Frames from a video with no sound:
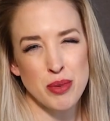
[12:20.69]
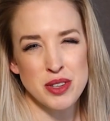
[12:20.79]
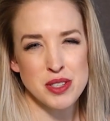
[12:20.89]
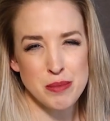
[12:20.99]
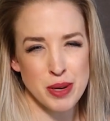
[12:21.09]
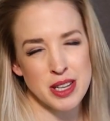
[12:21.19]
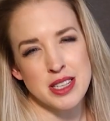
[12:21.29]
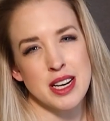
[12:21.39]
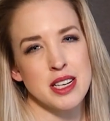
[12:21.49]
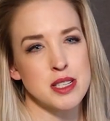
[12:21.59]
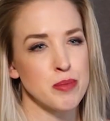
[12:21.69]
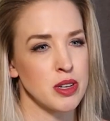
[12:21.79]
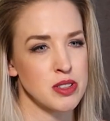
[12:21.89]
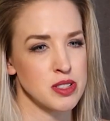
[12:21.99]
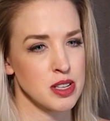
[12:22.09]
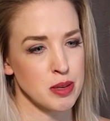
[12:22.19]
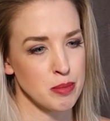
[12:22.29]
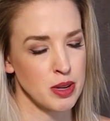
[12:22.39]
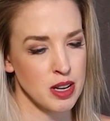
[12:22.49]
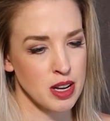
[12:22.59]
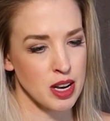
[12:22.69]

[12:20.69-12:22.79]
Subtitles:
bring some Band-Aids, bring some